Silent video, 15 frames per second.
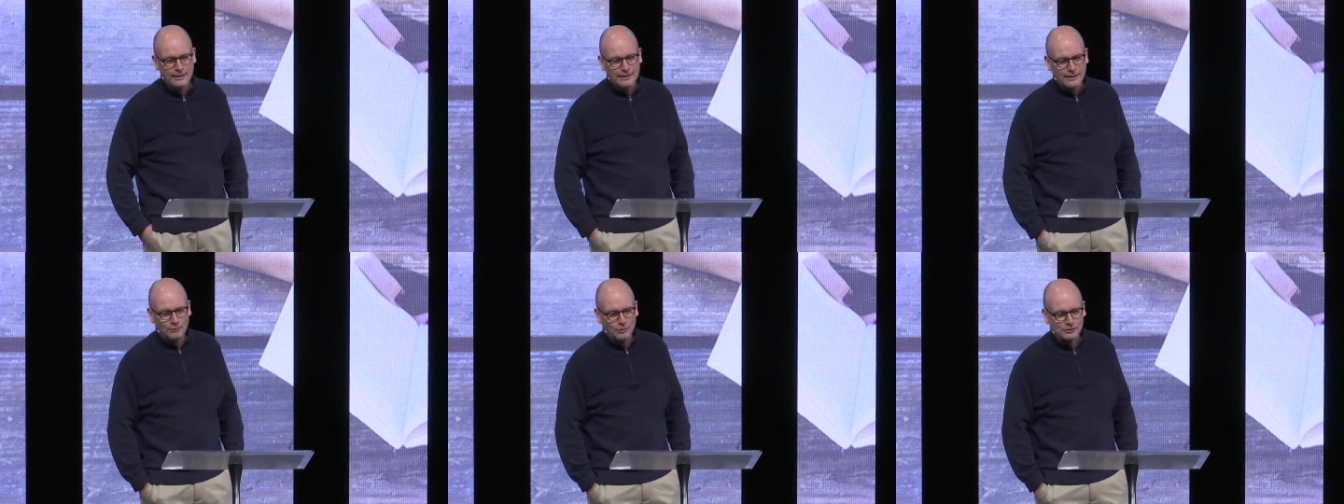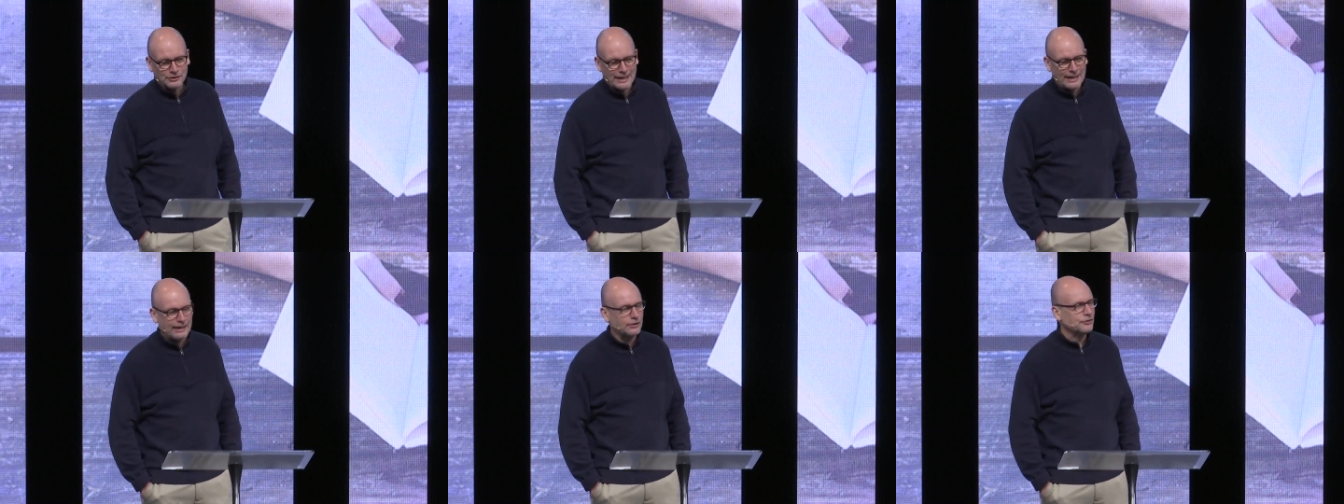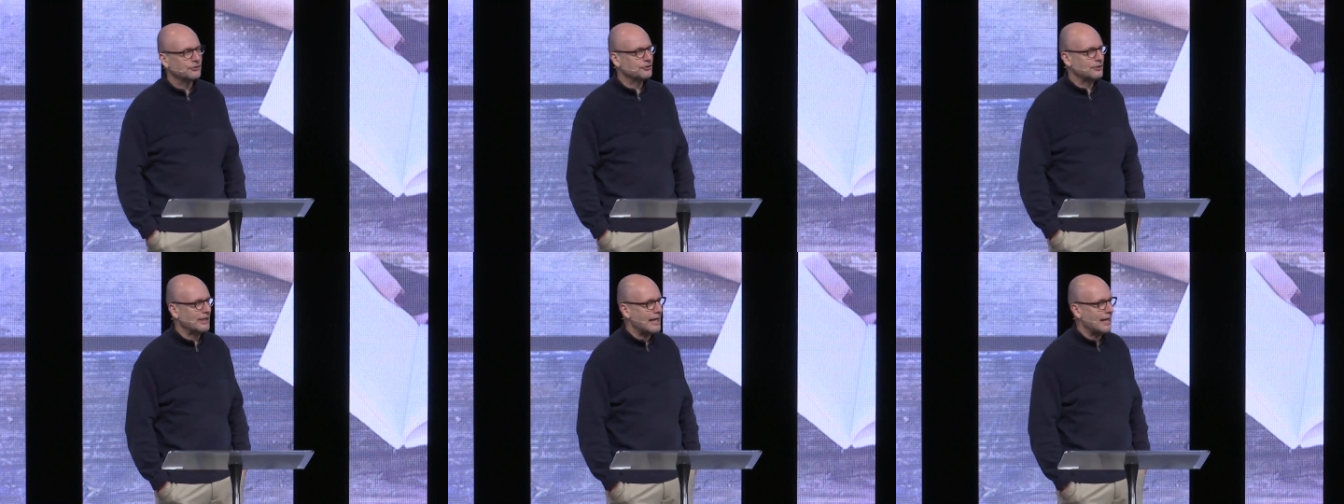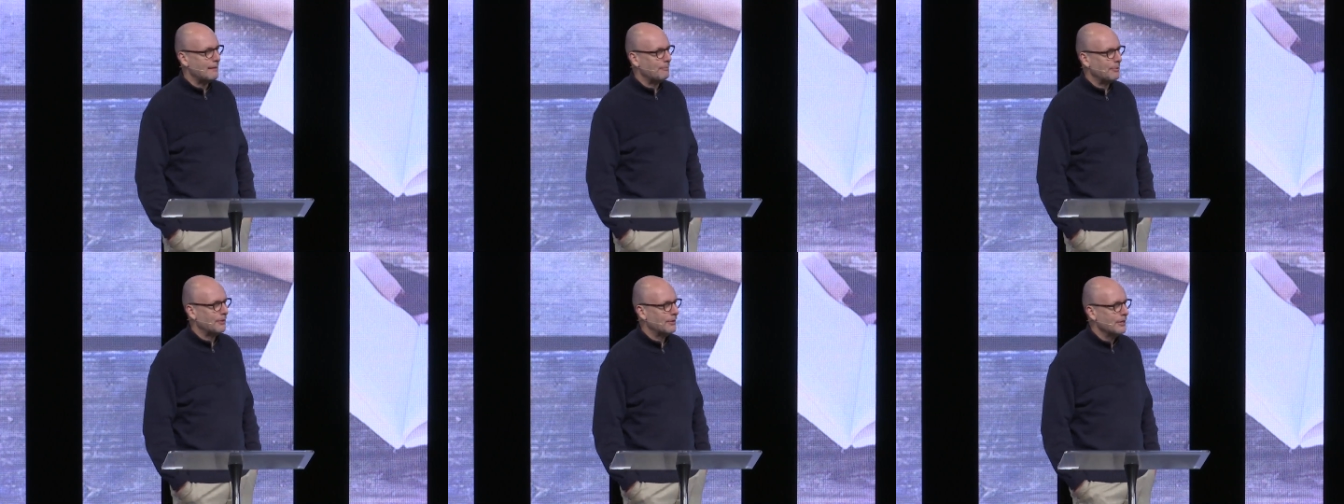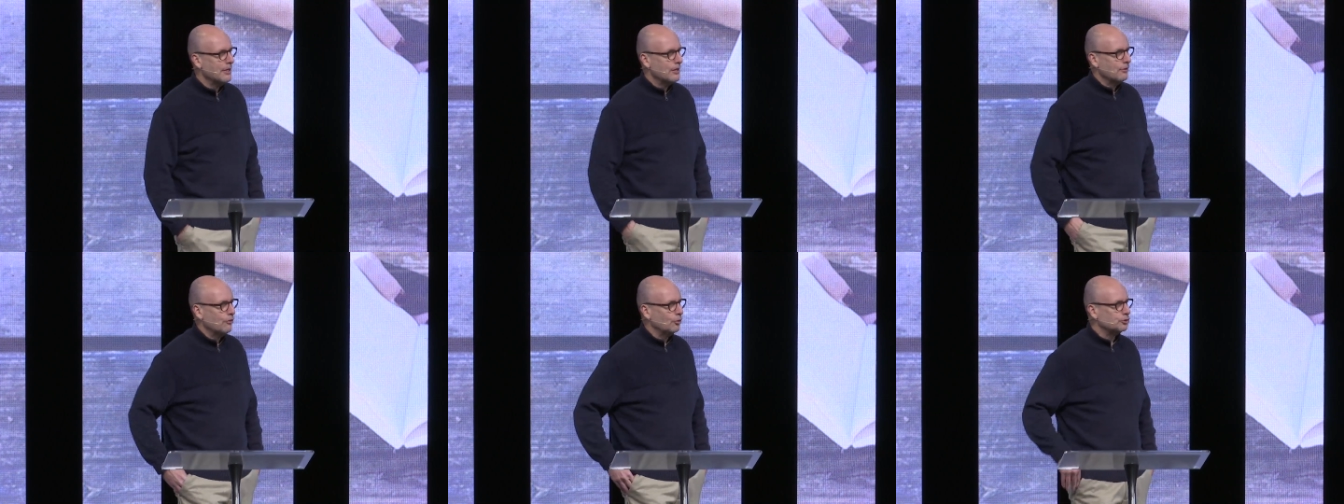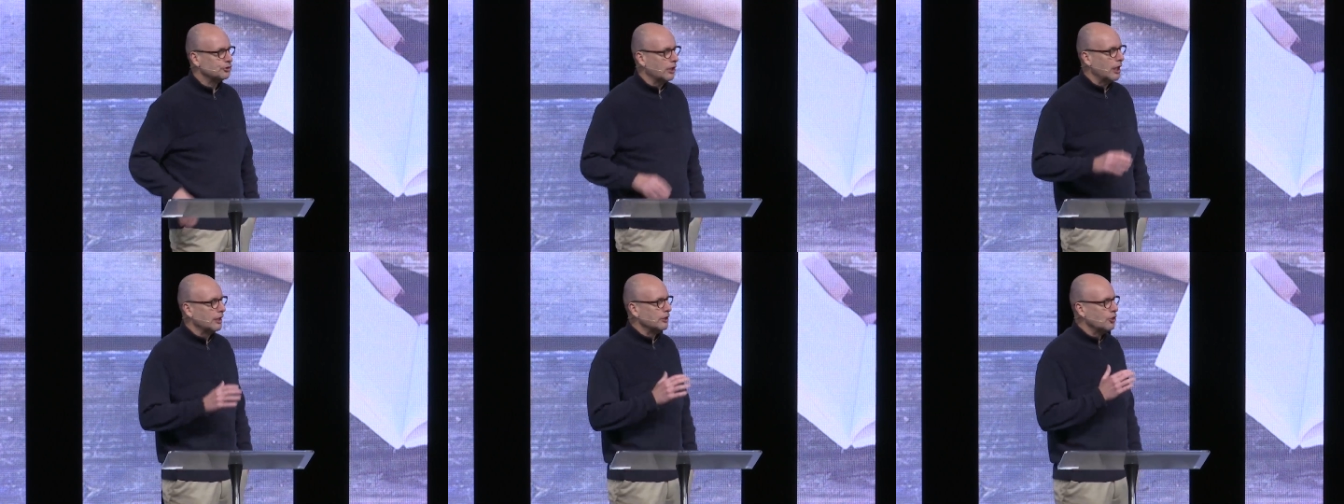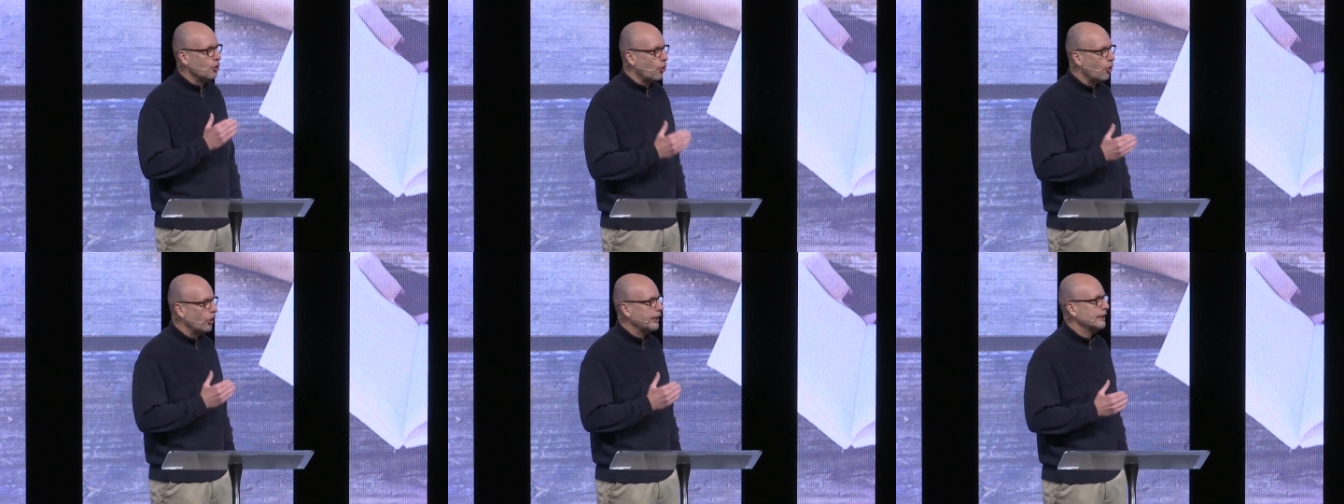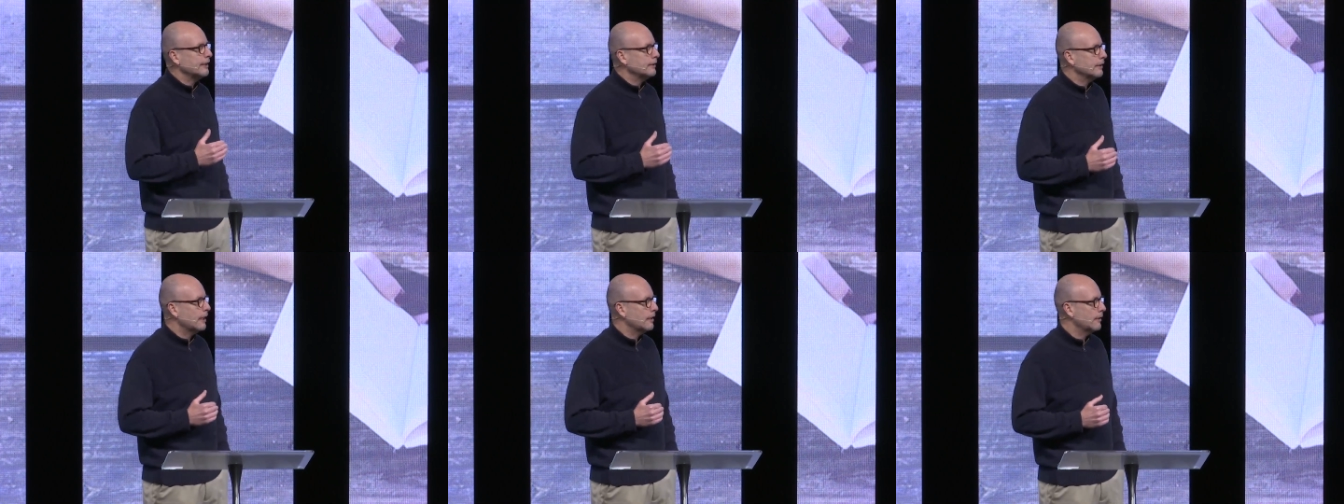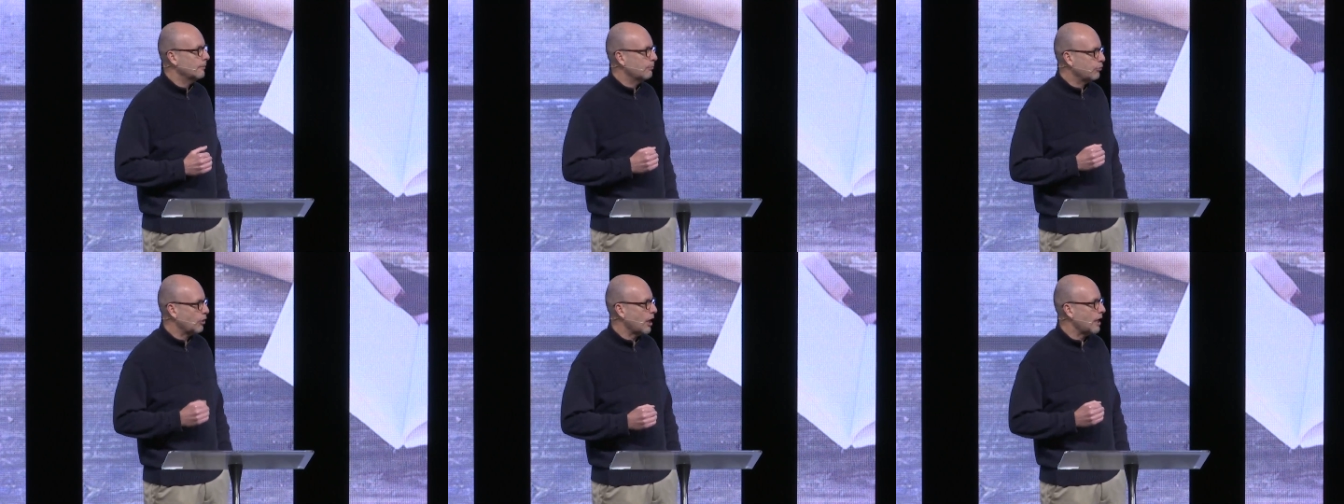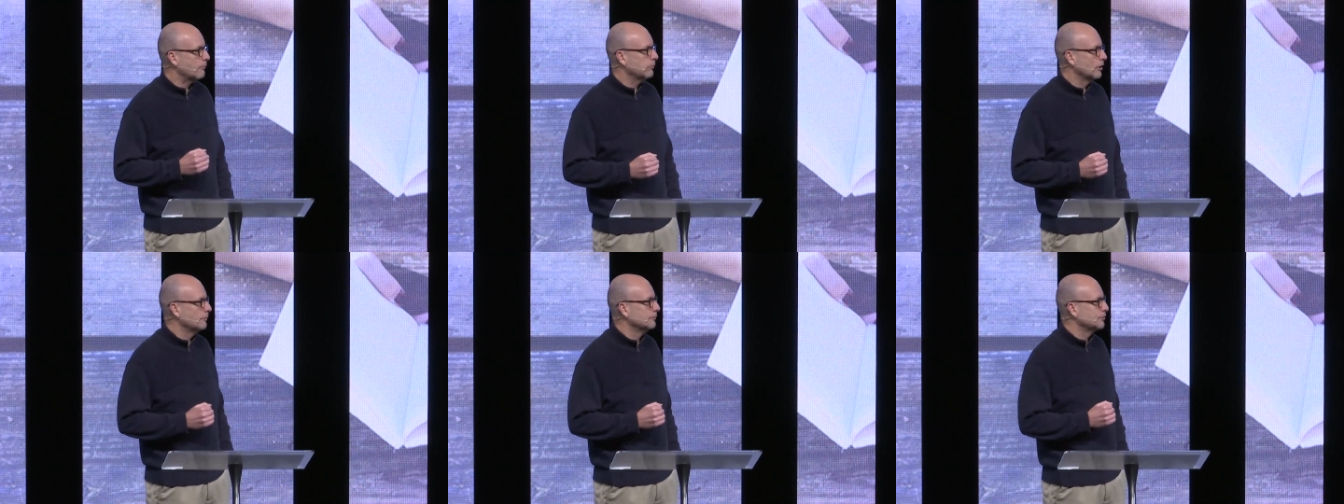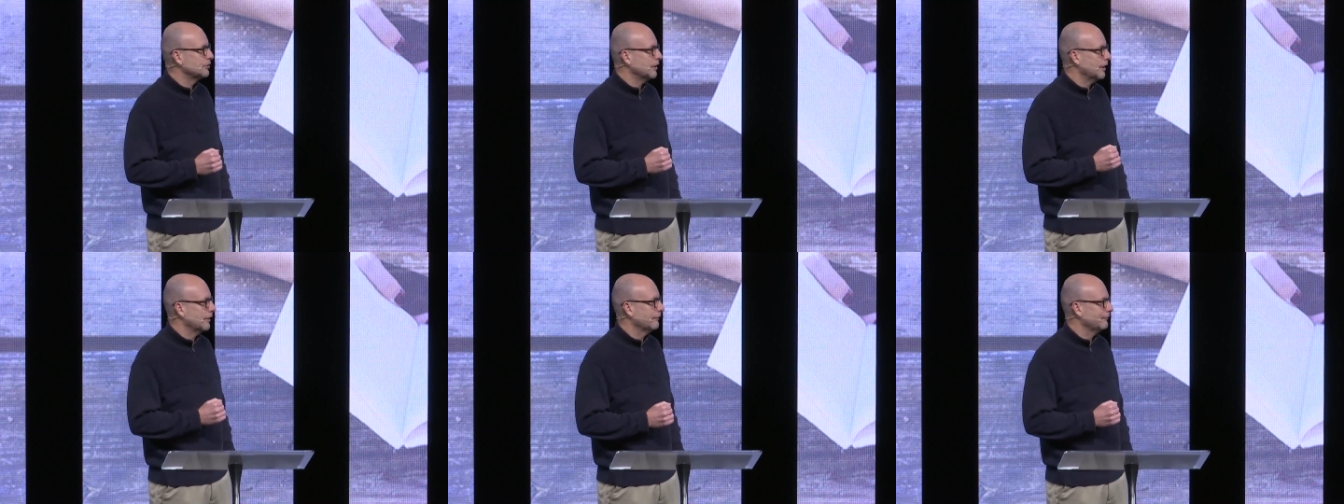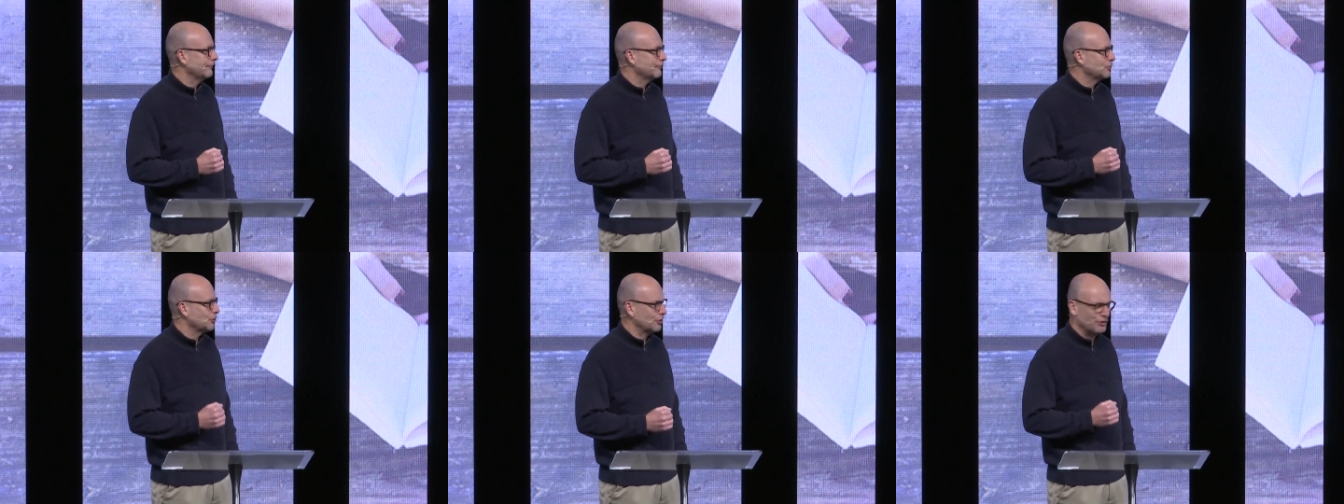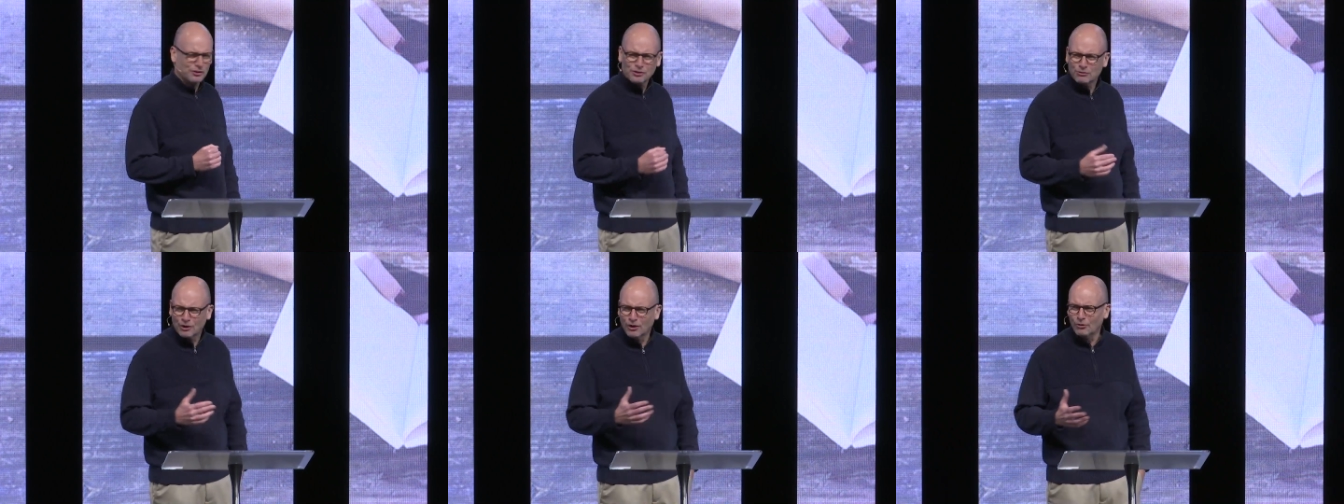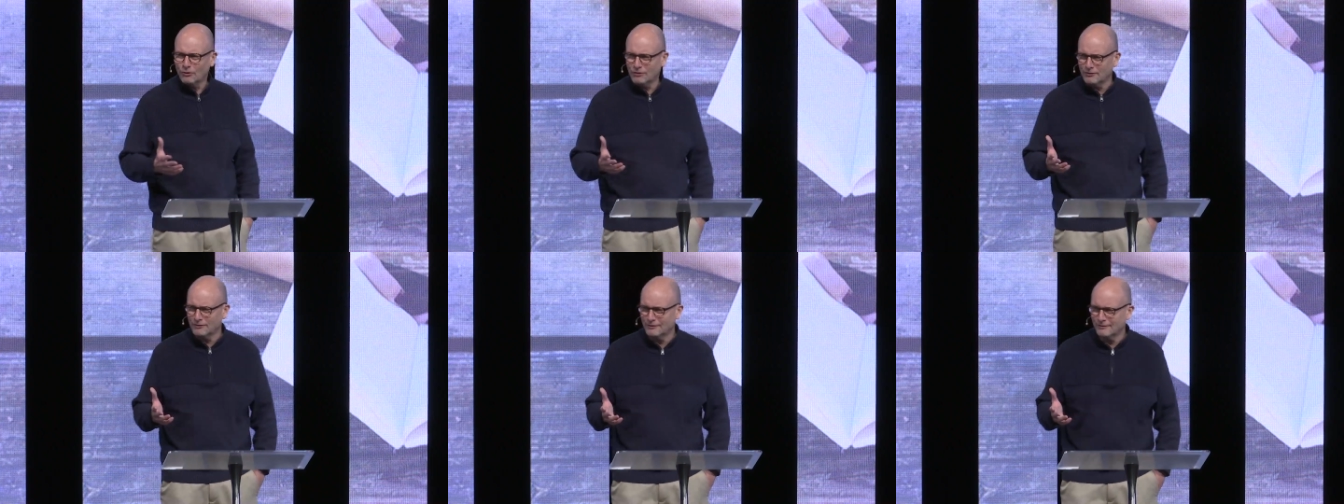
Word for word: It was How to Stop Those Annoying Problems of Church Growth.